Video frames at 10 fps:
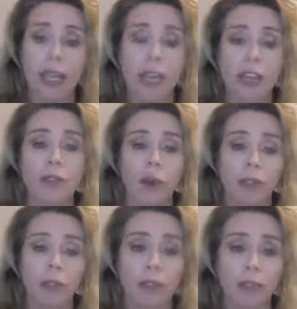and
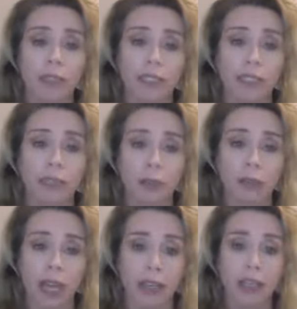all the benefits that you
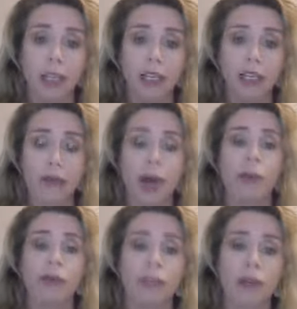do get. So
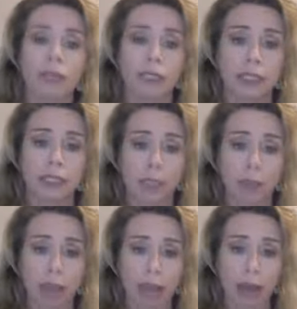I would love to sit
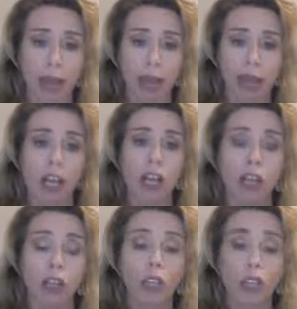down with you and
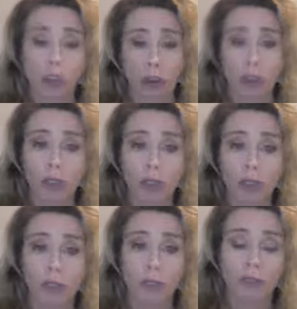look at your
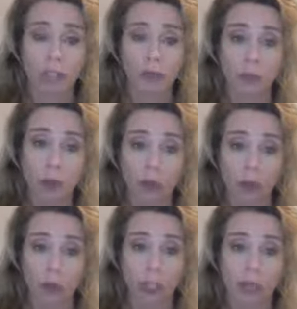personal investment
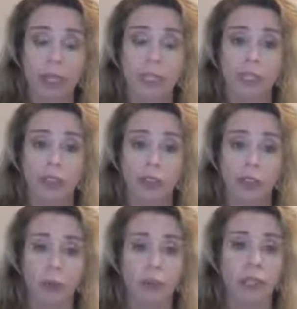portfolio and show
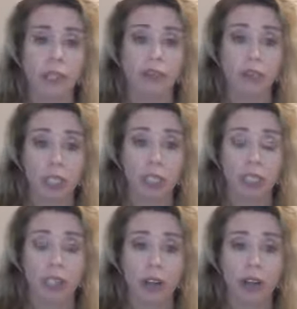you where the
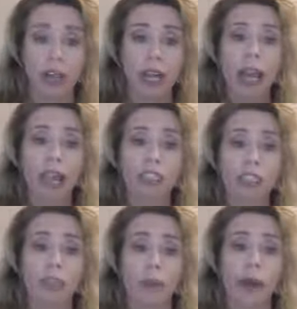inefficiencies are and
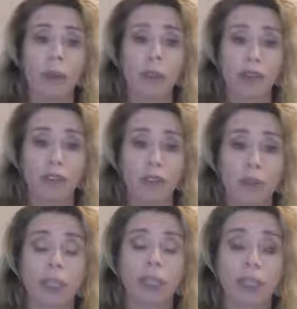show you how my
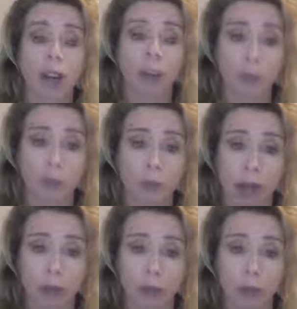firm could solve those
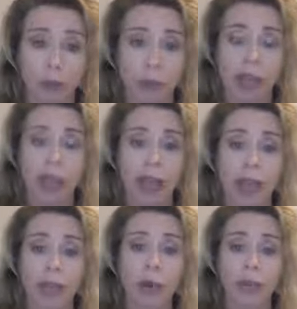problems for you
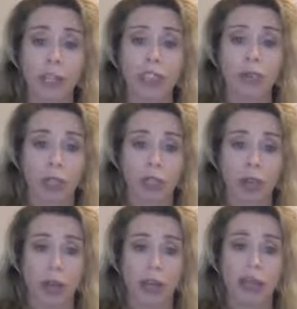and help get you on
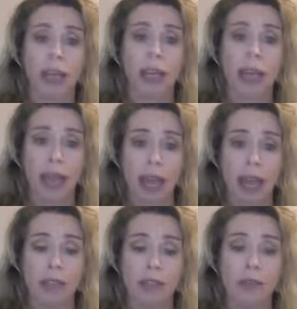track
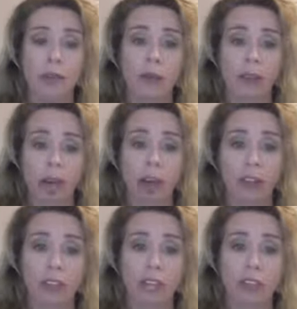and
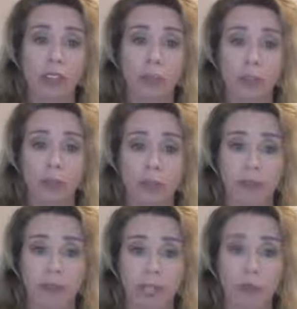allocate you to
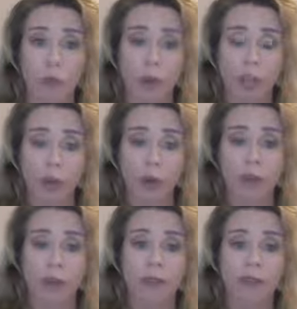specifically what
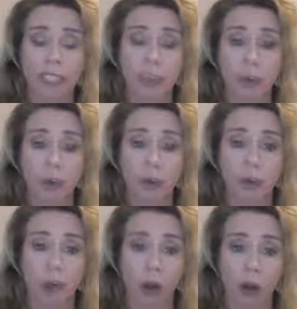your investment
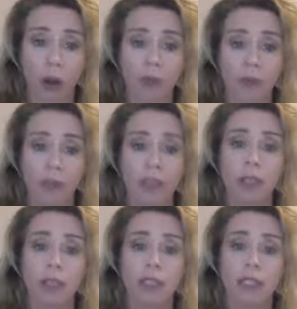goals are.
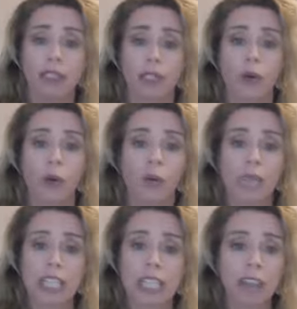So
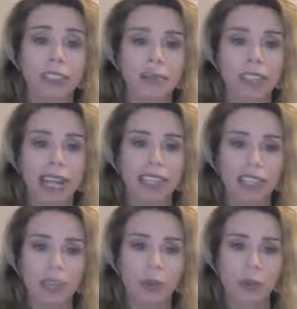reach out to me
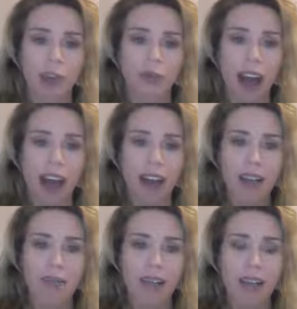at
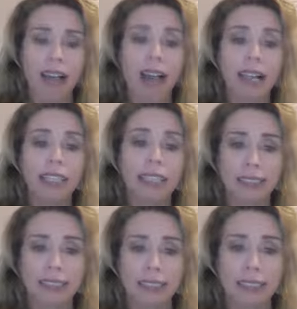
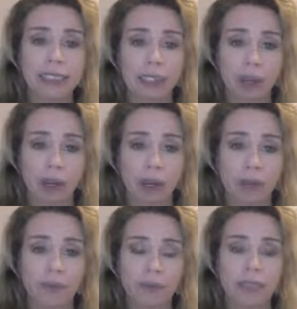
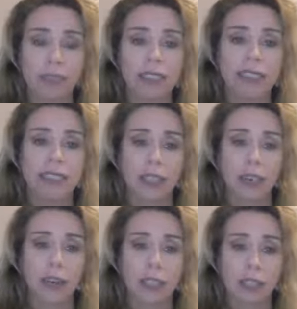
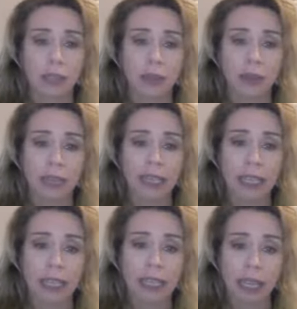
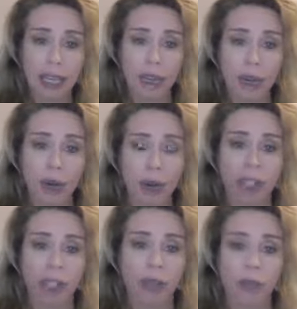215-660-0288, or
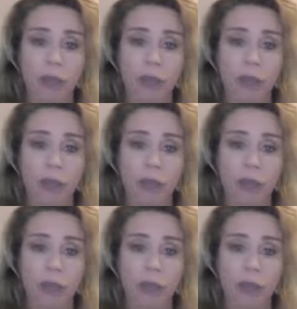you could